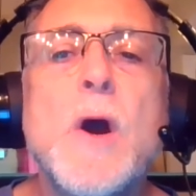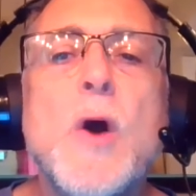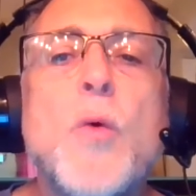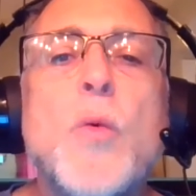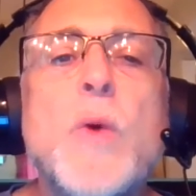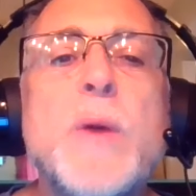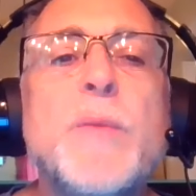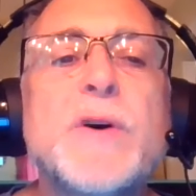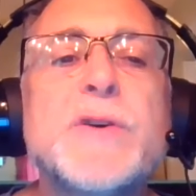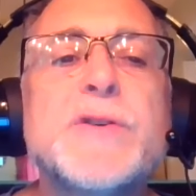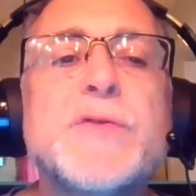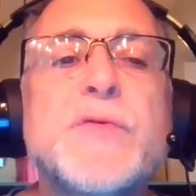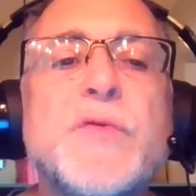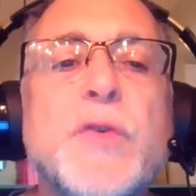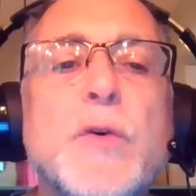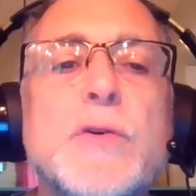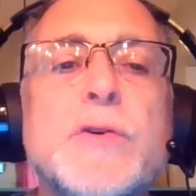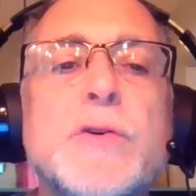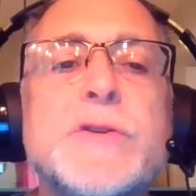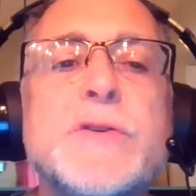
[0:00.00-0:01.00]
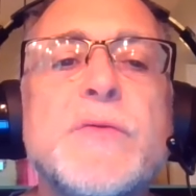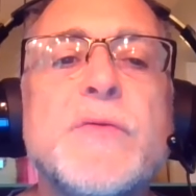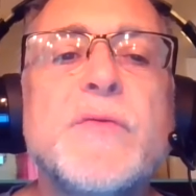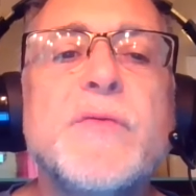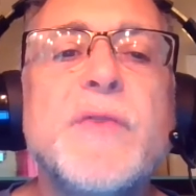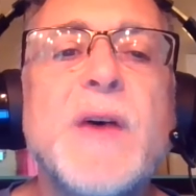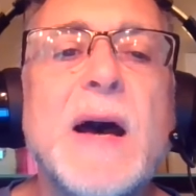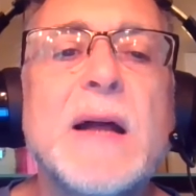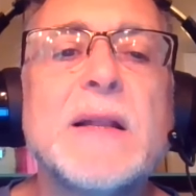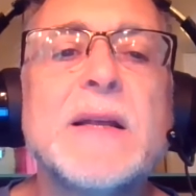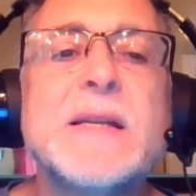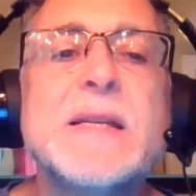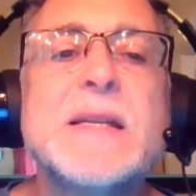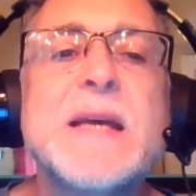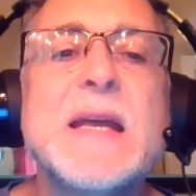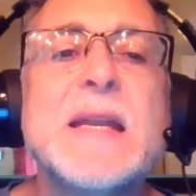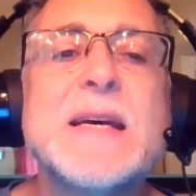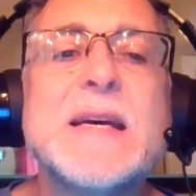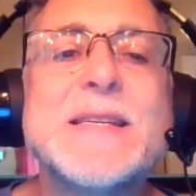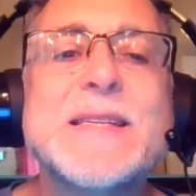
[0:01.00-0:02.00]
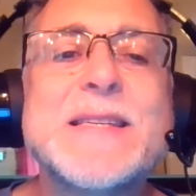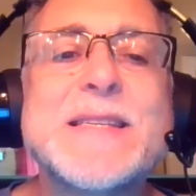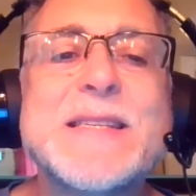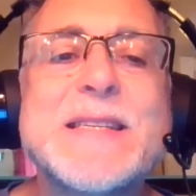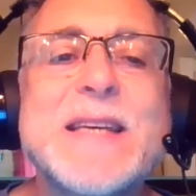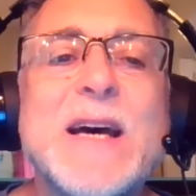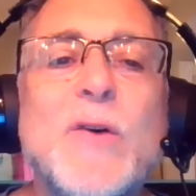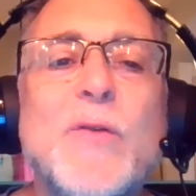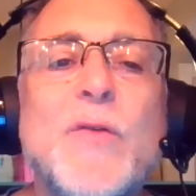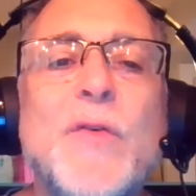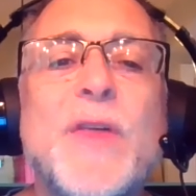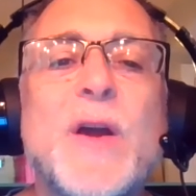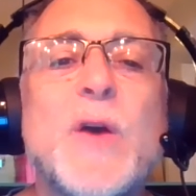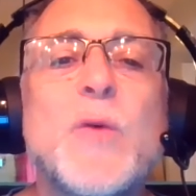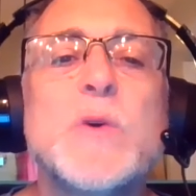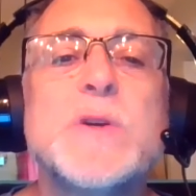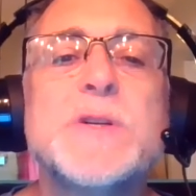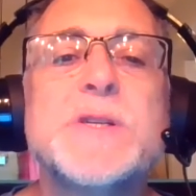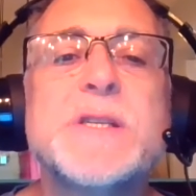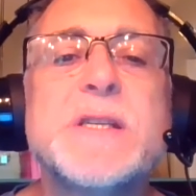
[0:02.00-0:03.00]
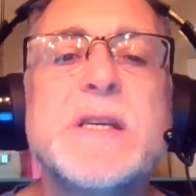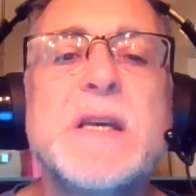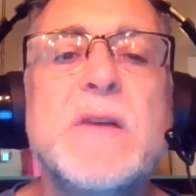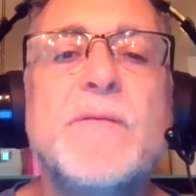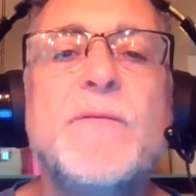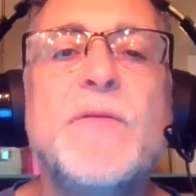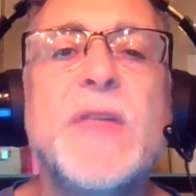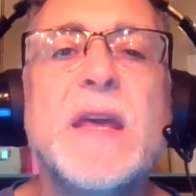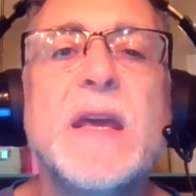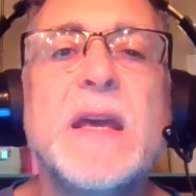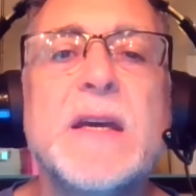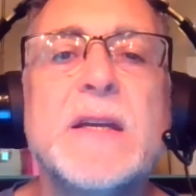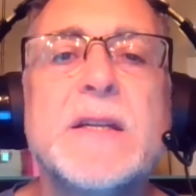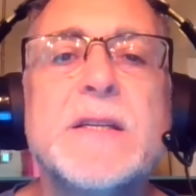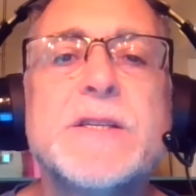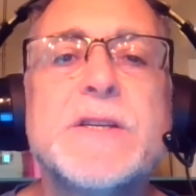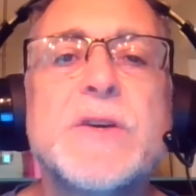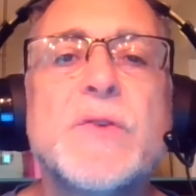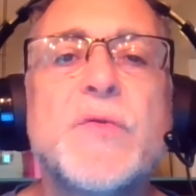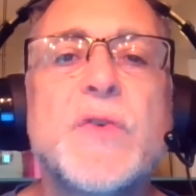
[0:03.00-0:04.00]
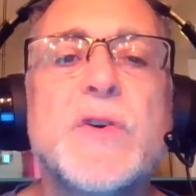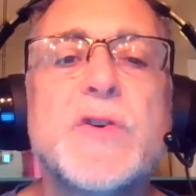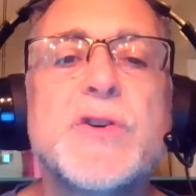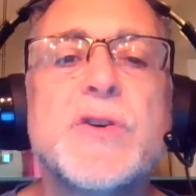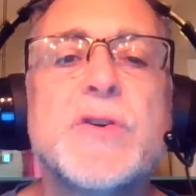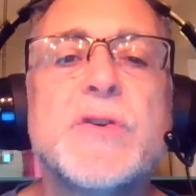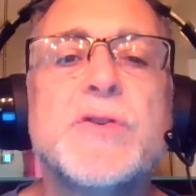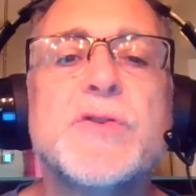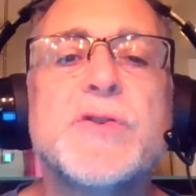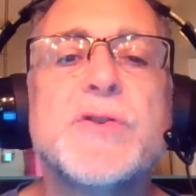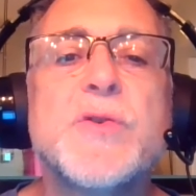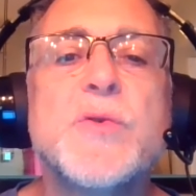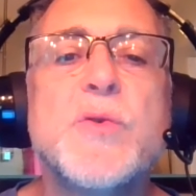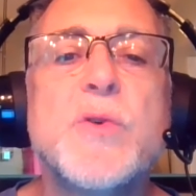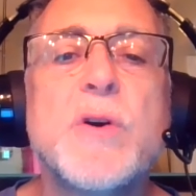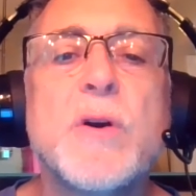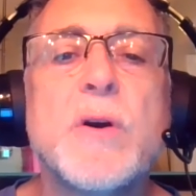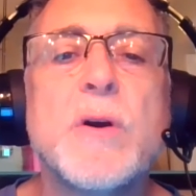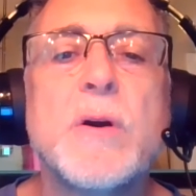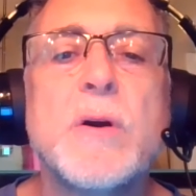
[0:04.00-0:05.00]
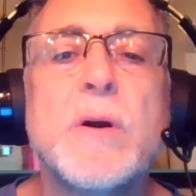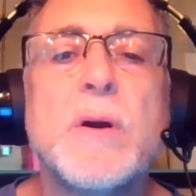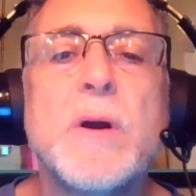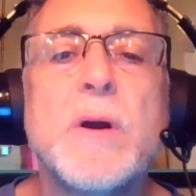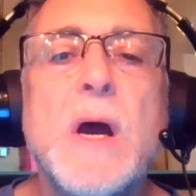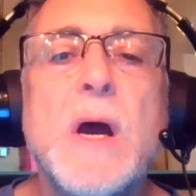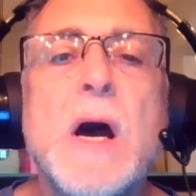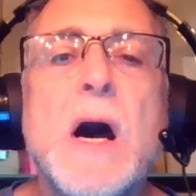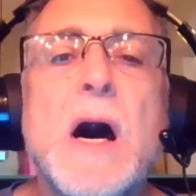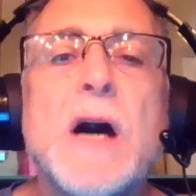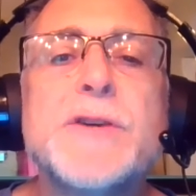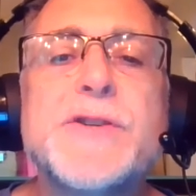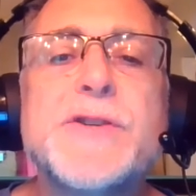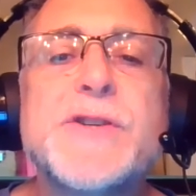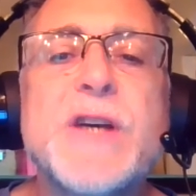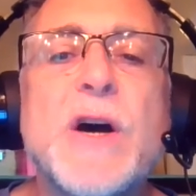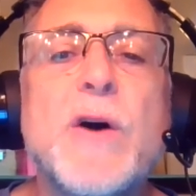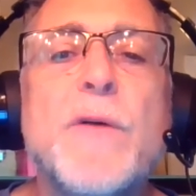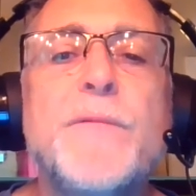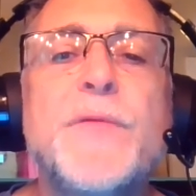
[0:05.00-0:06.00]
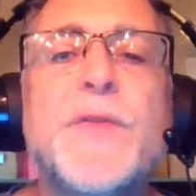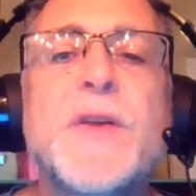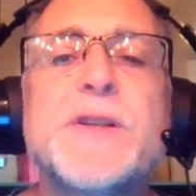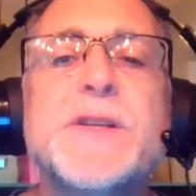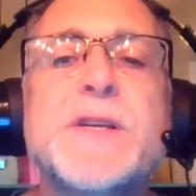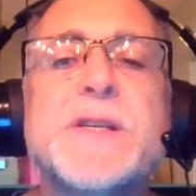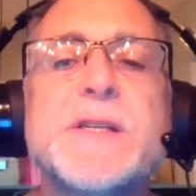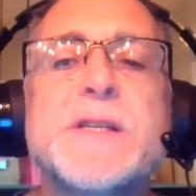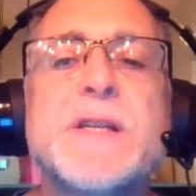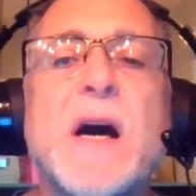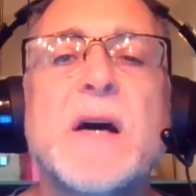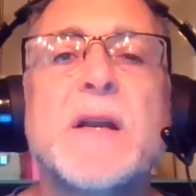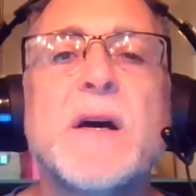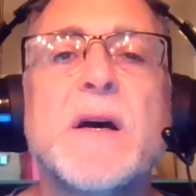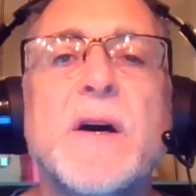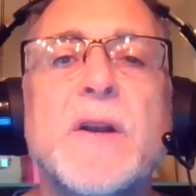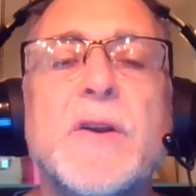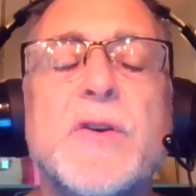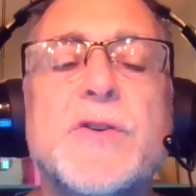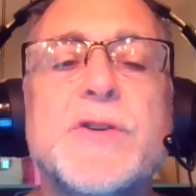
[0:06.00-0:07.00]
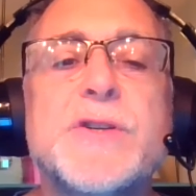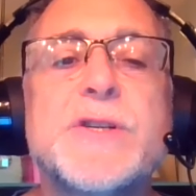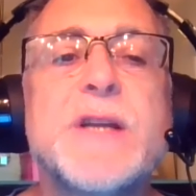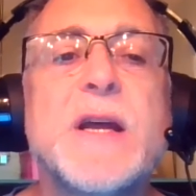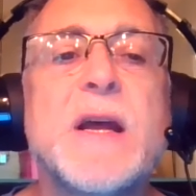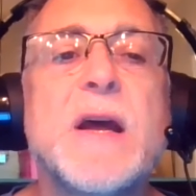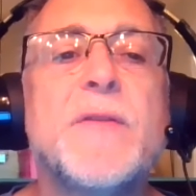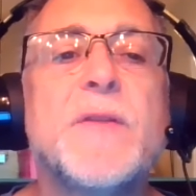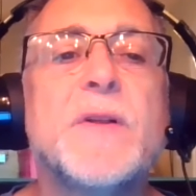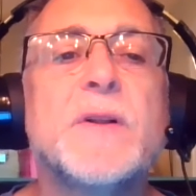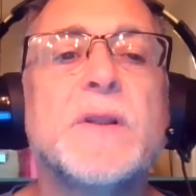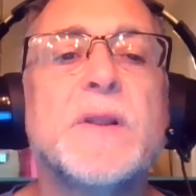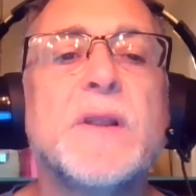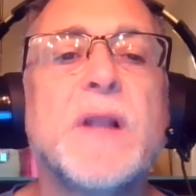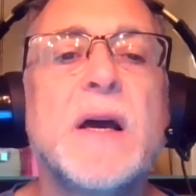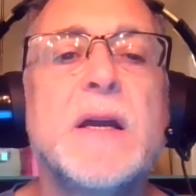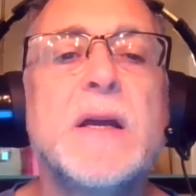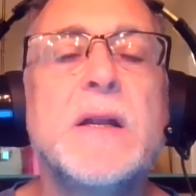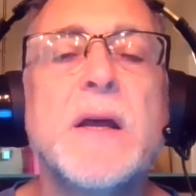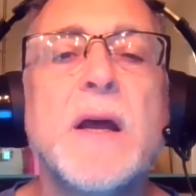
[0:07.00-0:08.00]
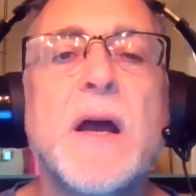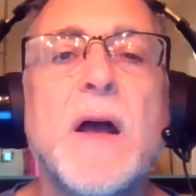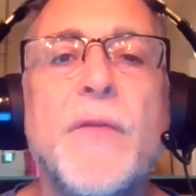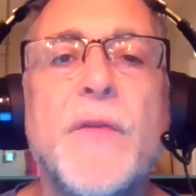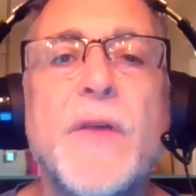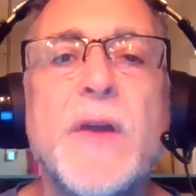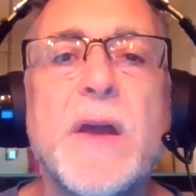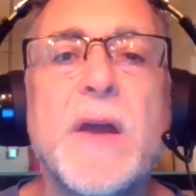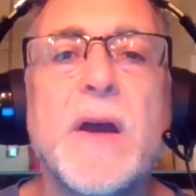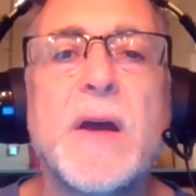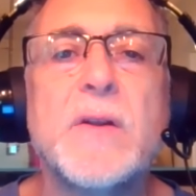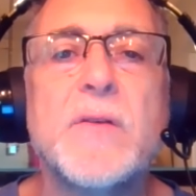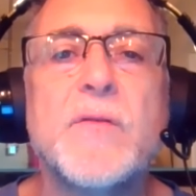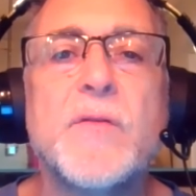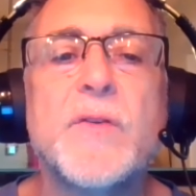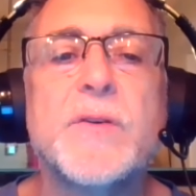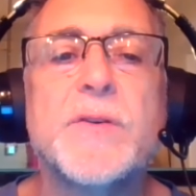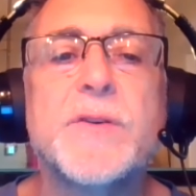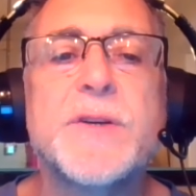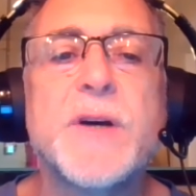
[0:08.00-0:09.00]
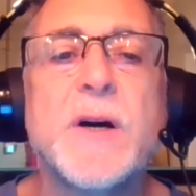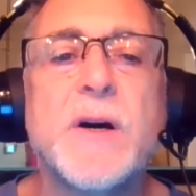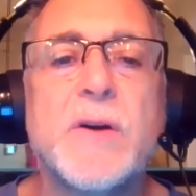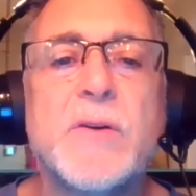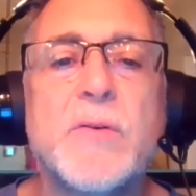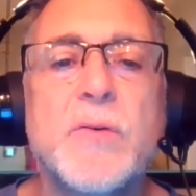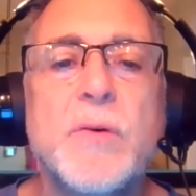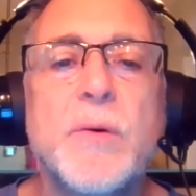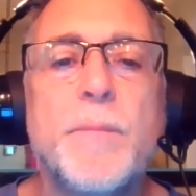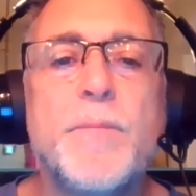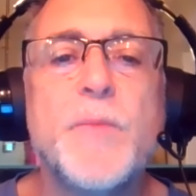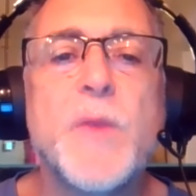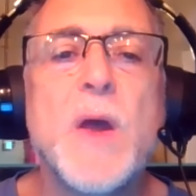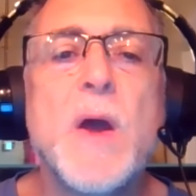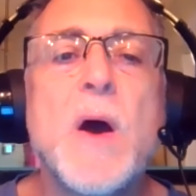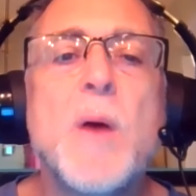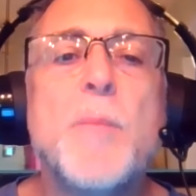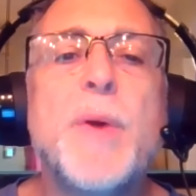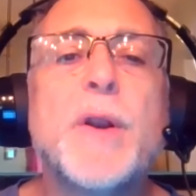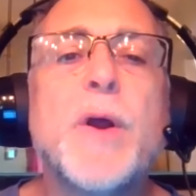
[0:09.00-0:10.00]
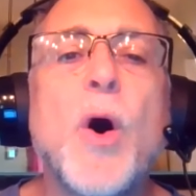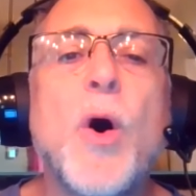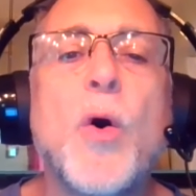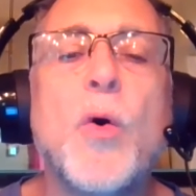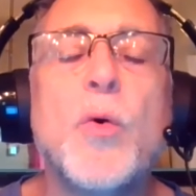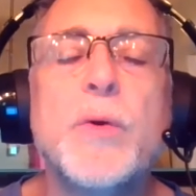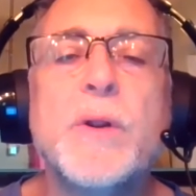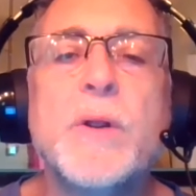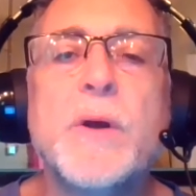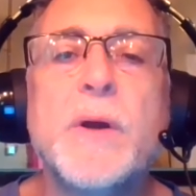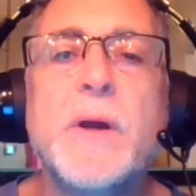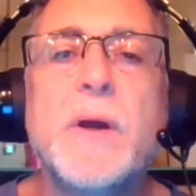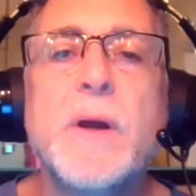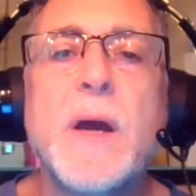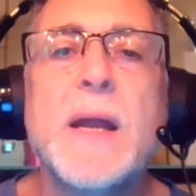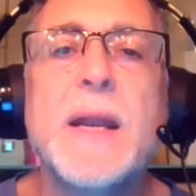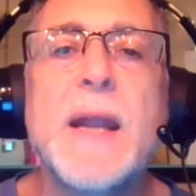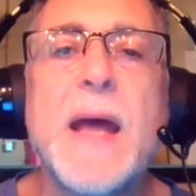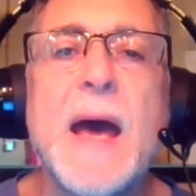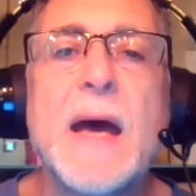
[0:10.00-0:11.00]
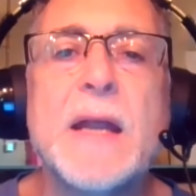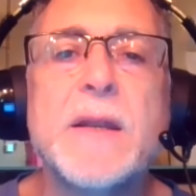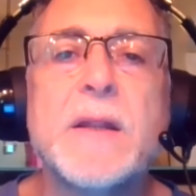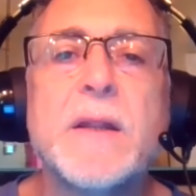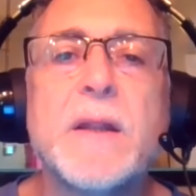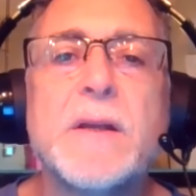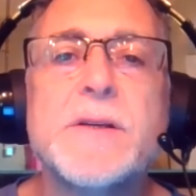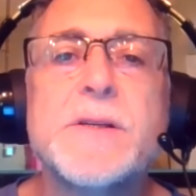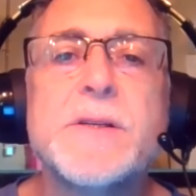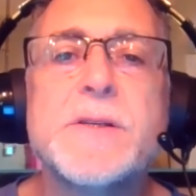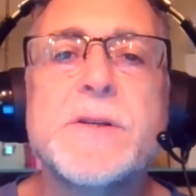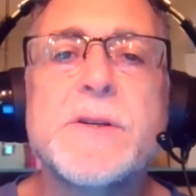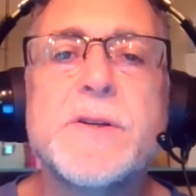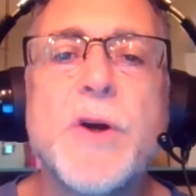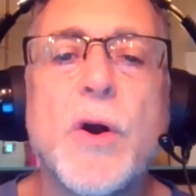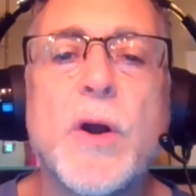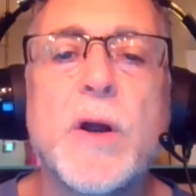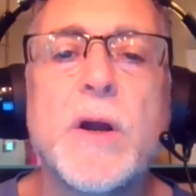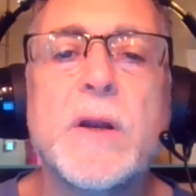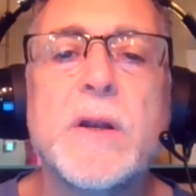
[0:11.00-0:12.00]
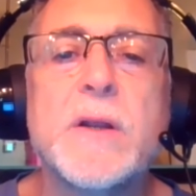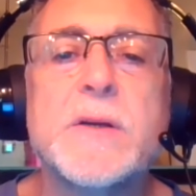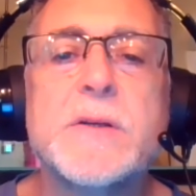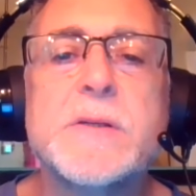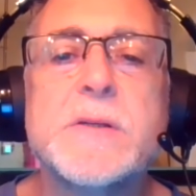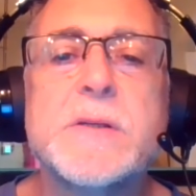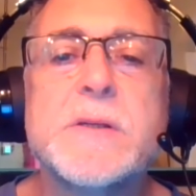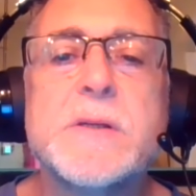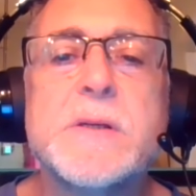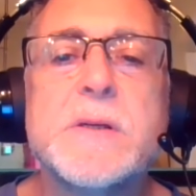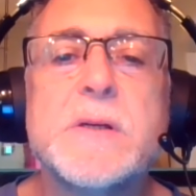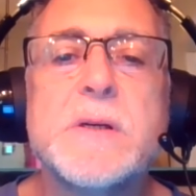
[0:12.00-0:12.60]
We must first validate a self that received insufficient succor, a self that does not understand the light at the end of the tunnel, but only an endless darkness.